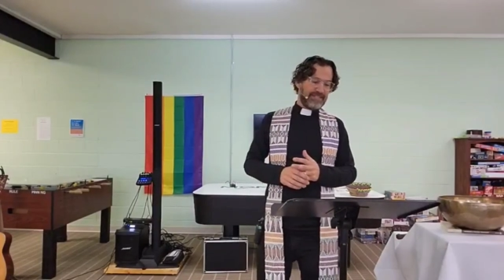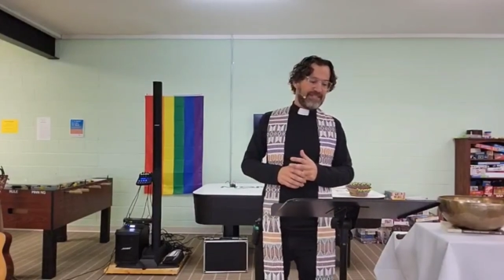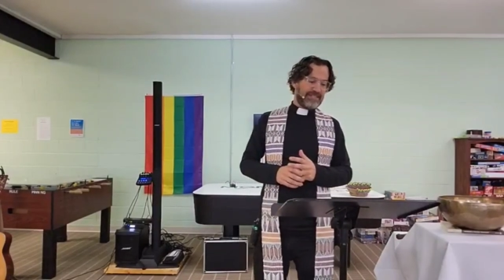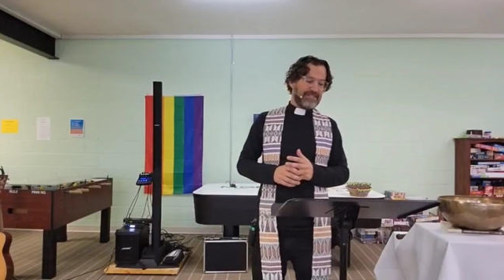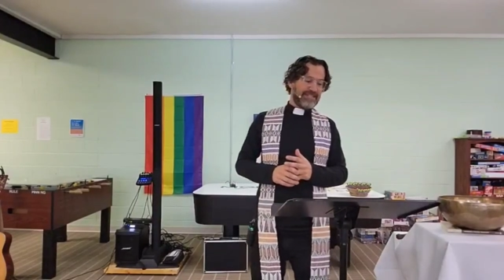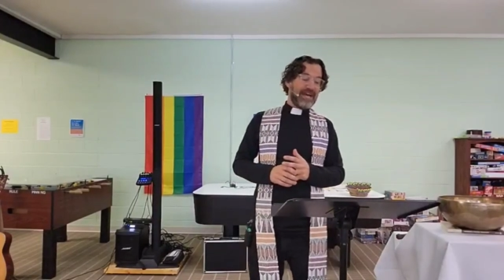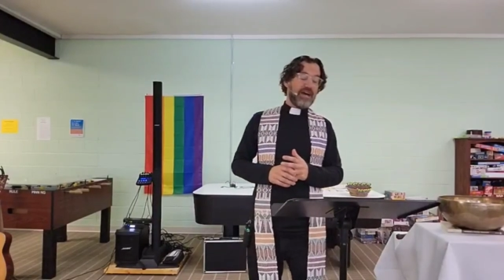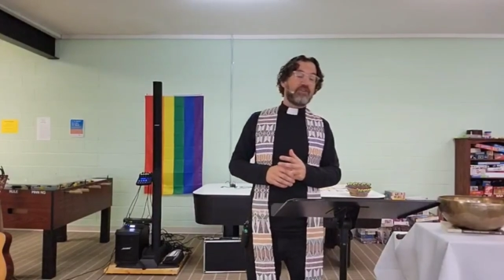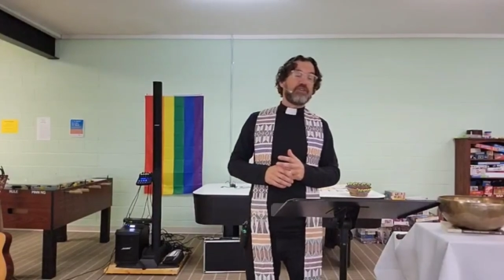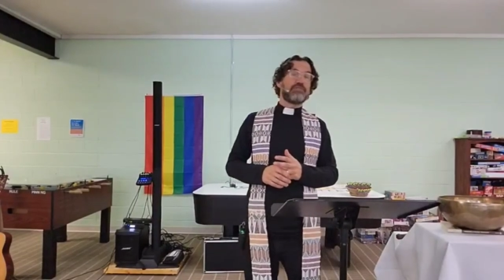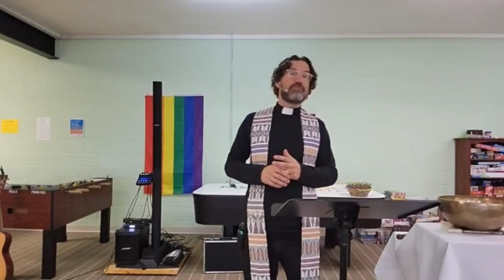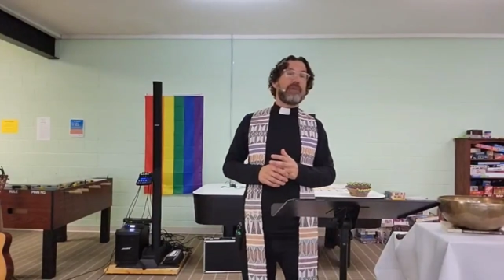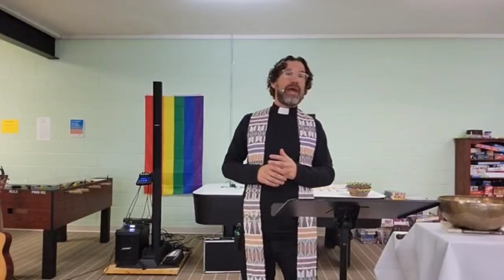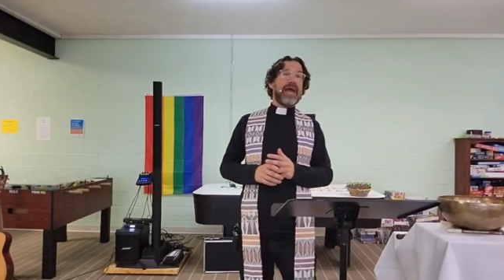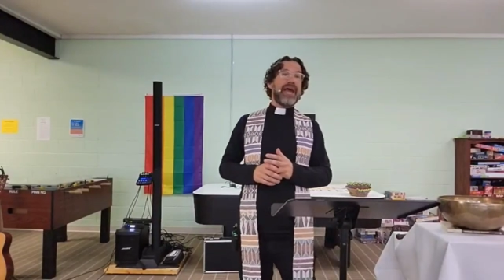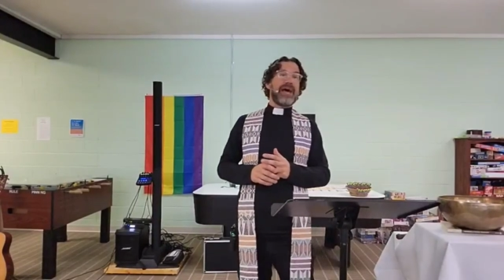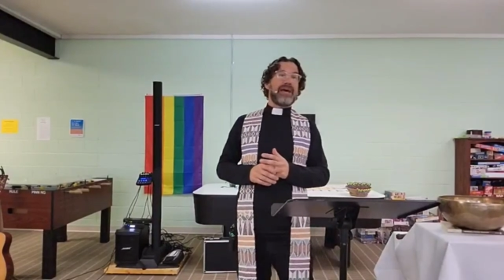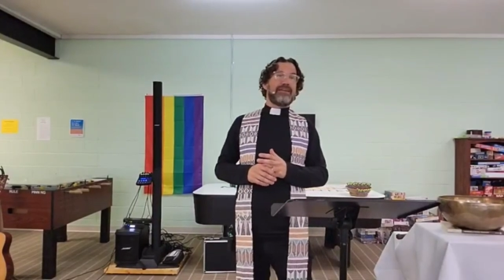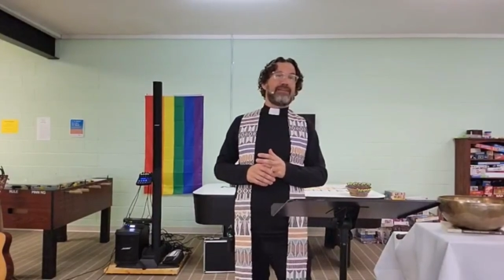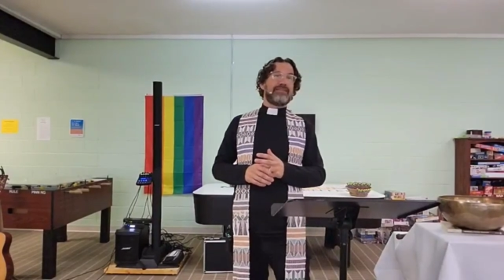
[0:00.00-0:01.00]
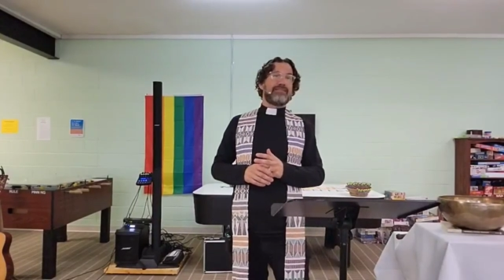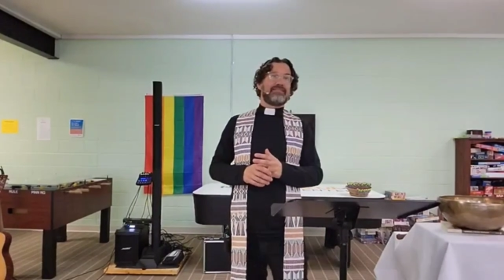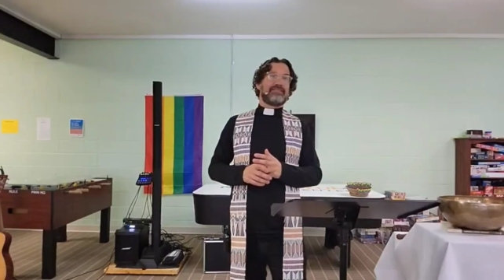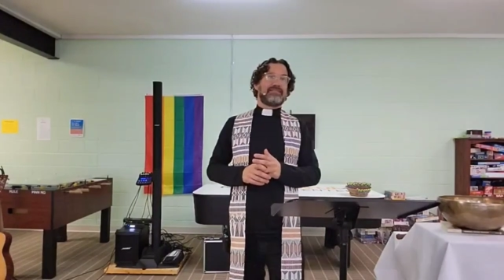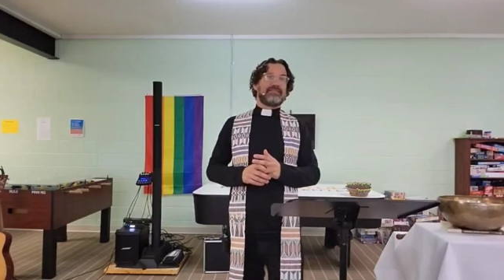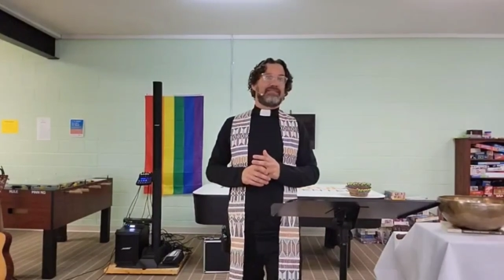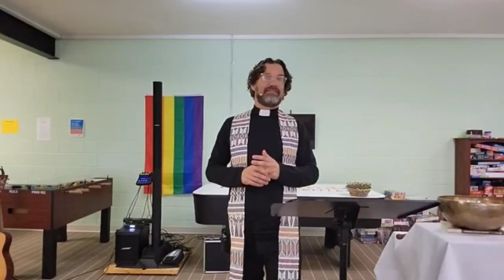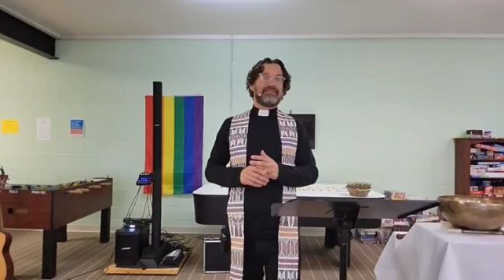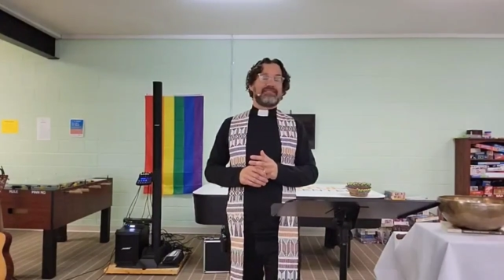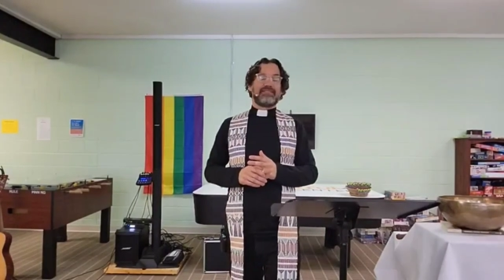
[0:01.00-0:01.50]
doubt is bad.
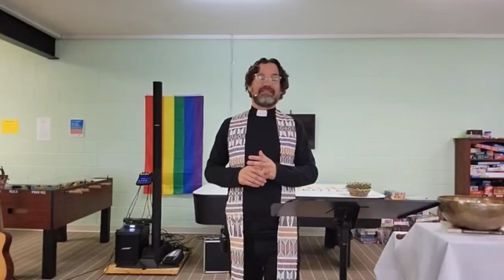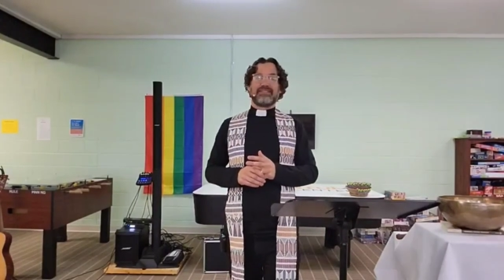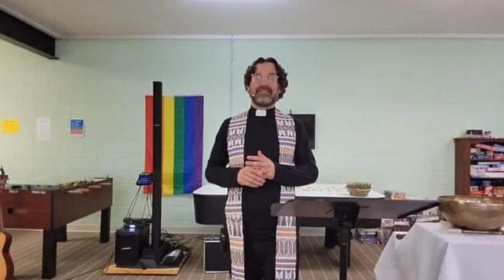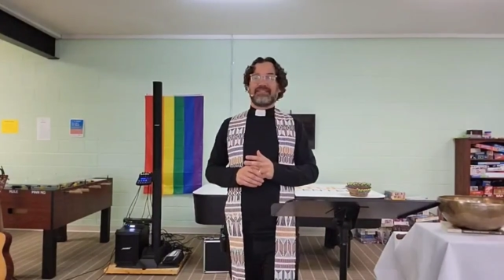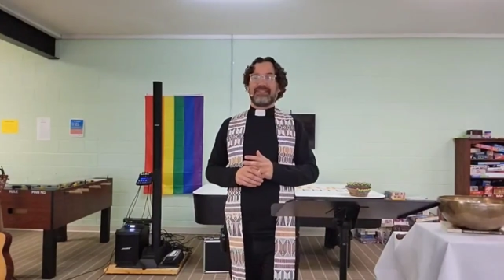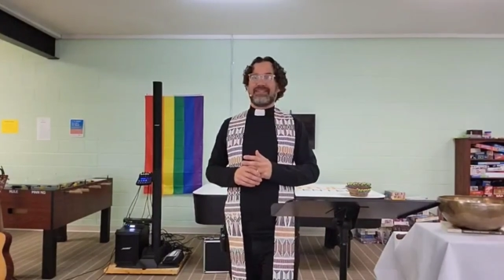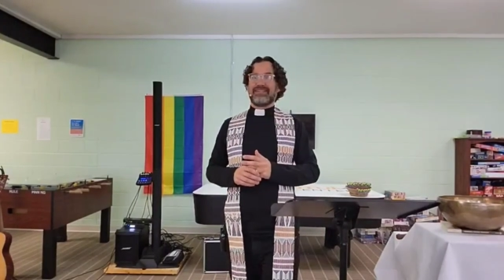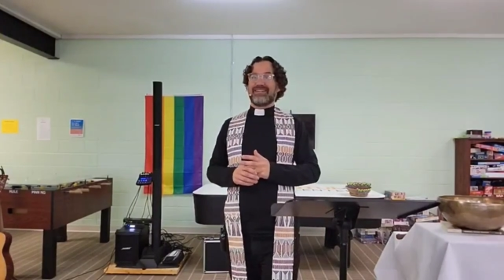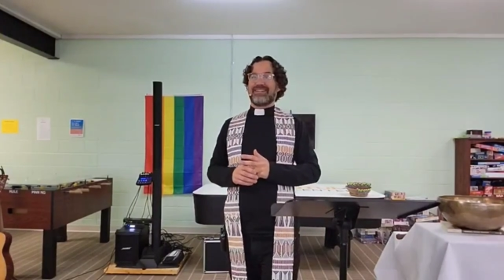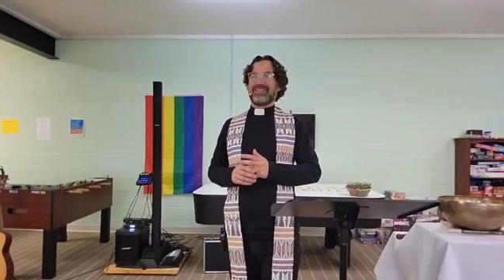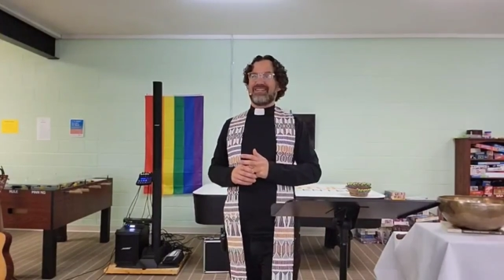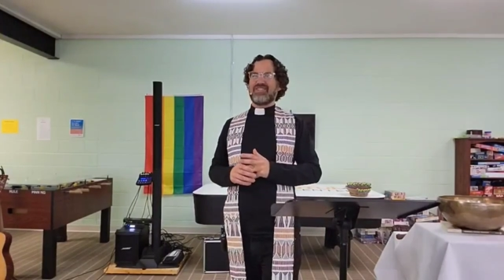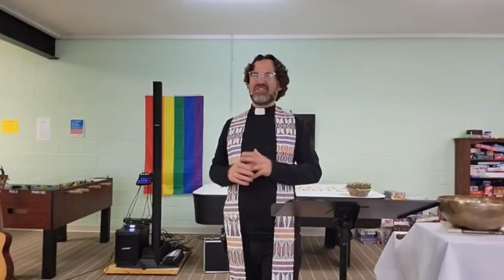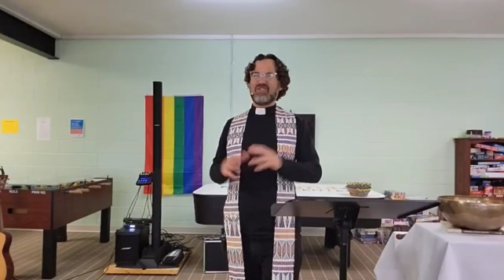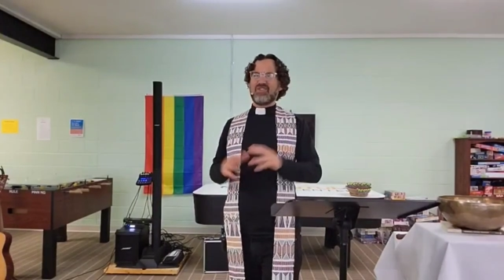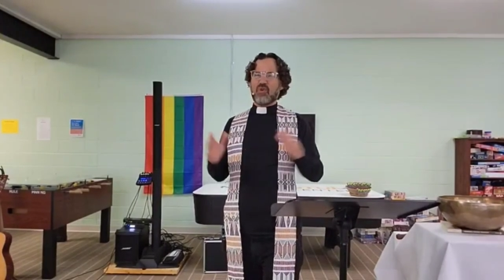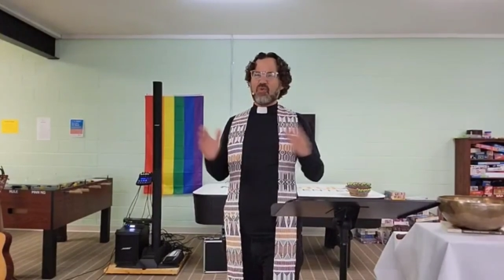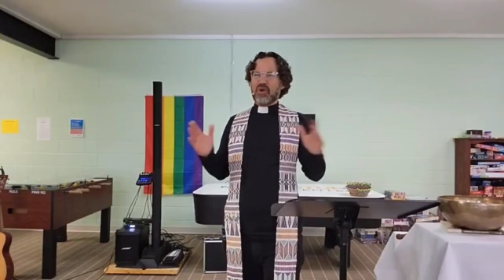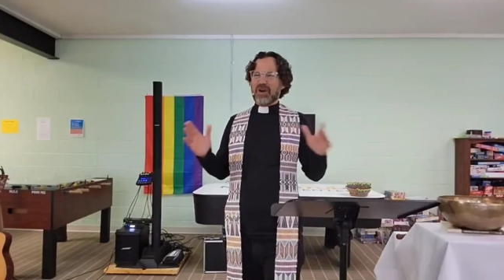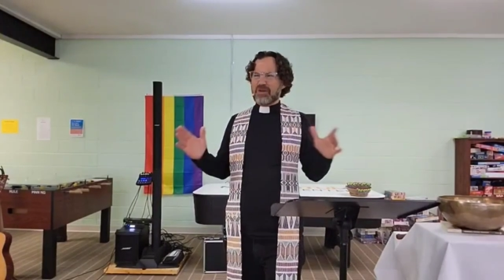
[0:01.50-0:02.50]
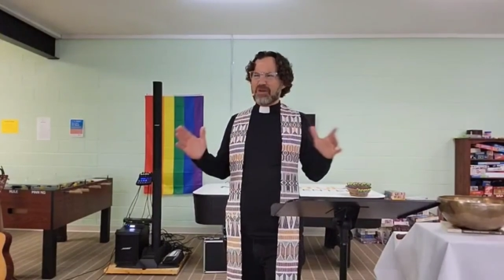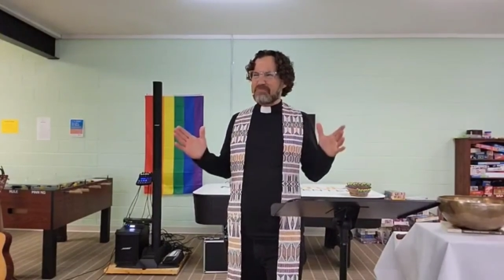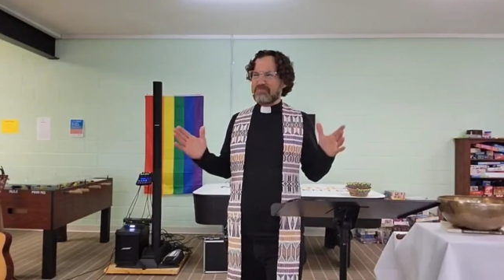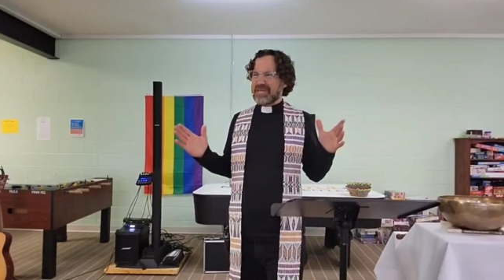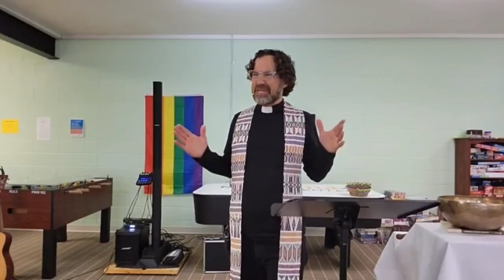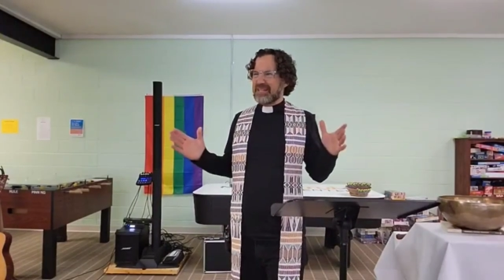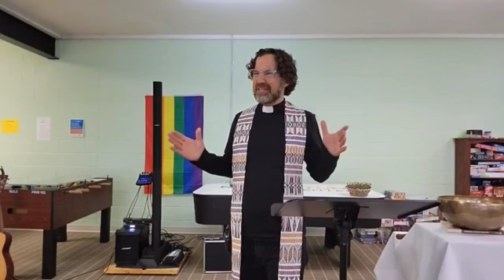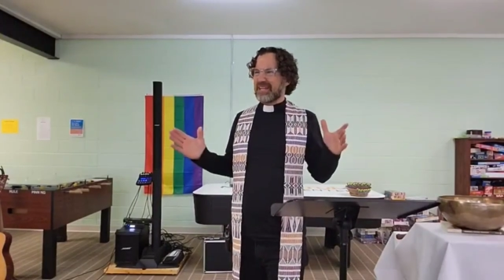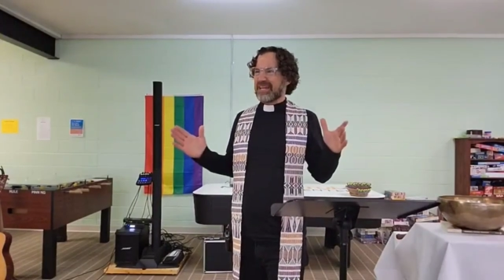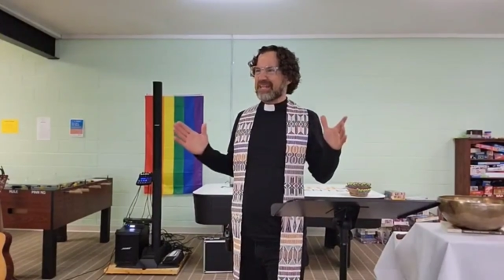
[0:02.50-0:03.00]
You don't want to
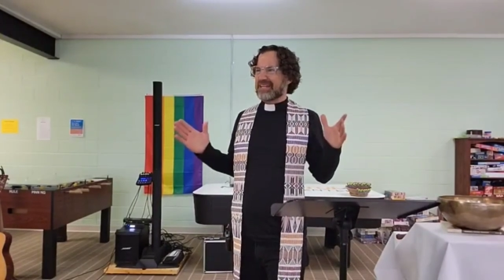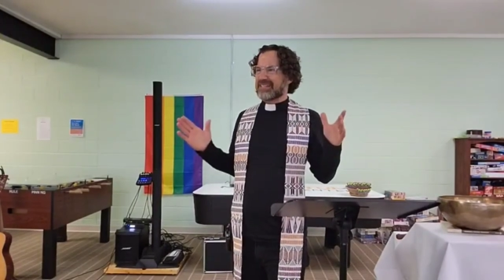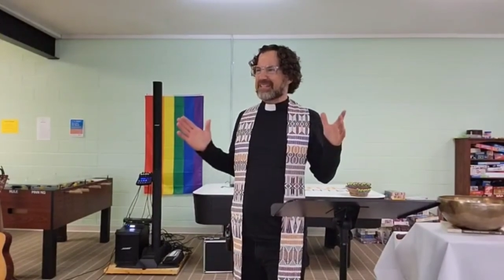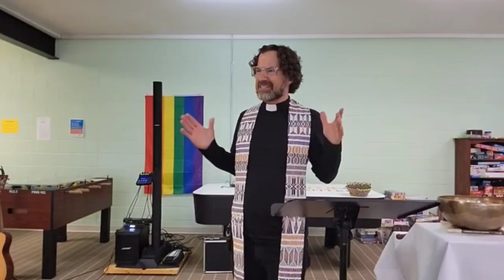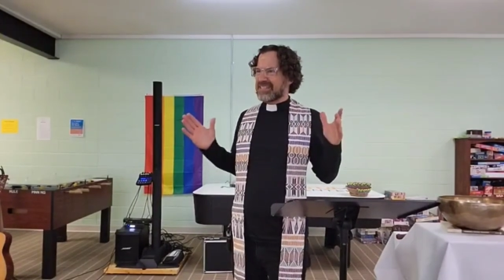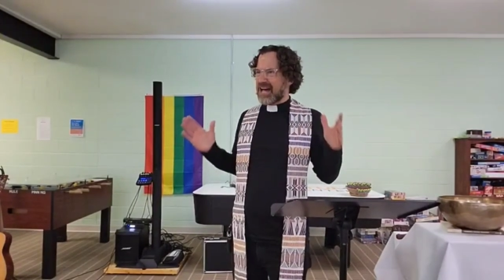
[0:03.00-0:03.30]
be like